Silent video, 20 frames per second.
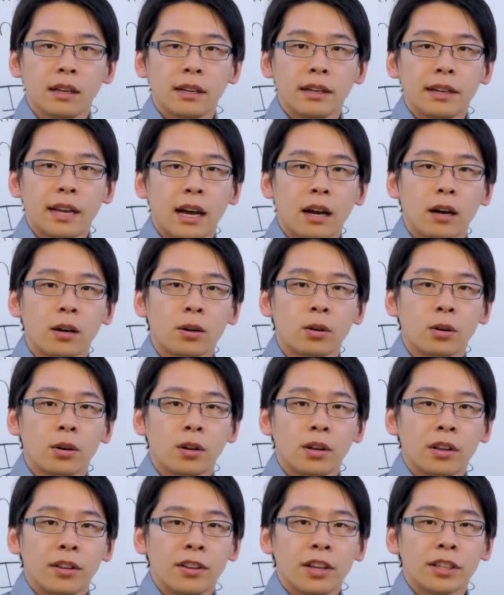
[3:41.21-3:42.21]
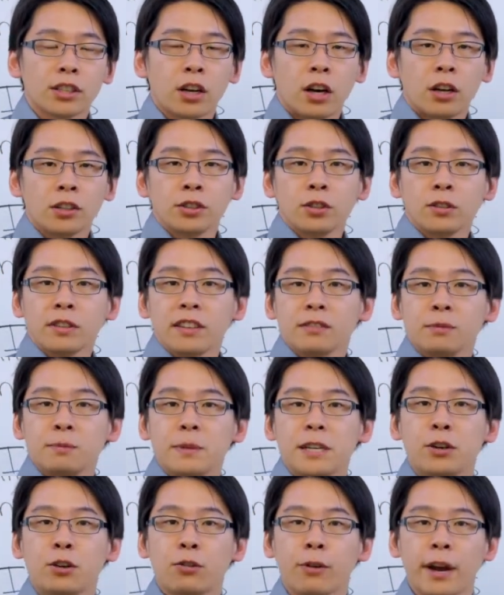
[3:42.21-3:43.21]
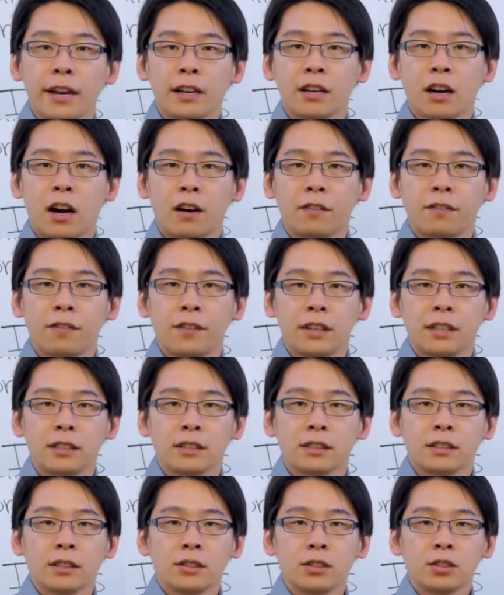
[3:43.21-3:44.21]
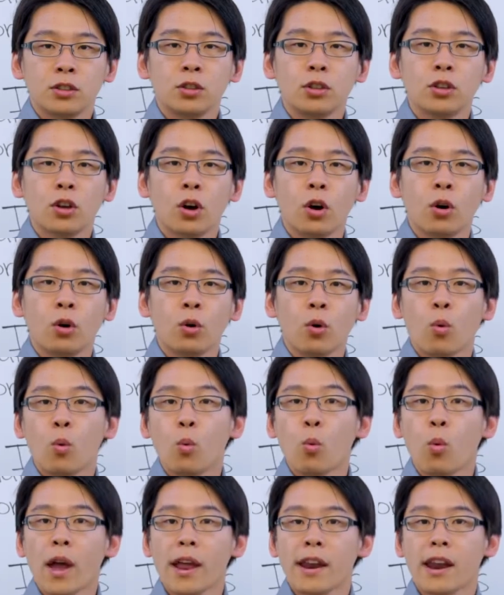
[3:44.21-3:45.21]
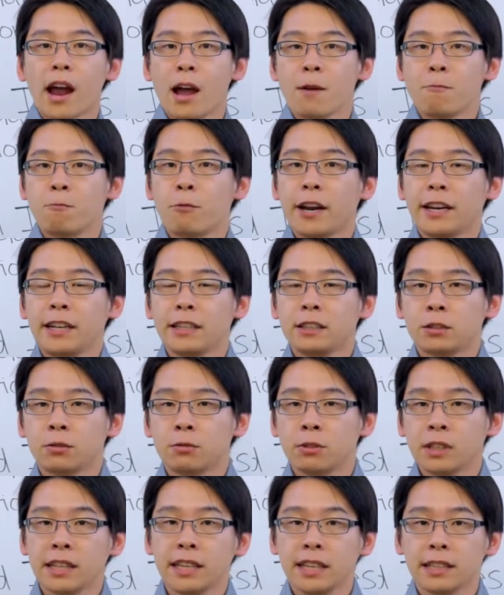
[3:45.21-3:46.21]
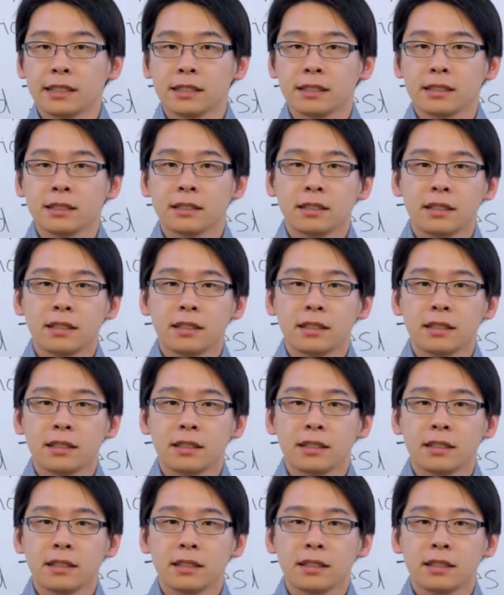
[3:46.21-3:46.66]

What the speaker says: Now, this also gives me great confidence to know when I'm ready to release,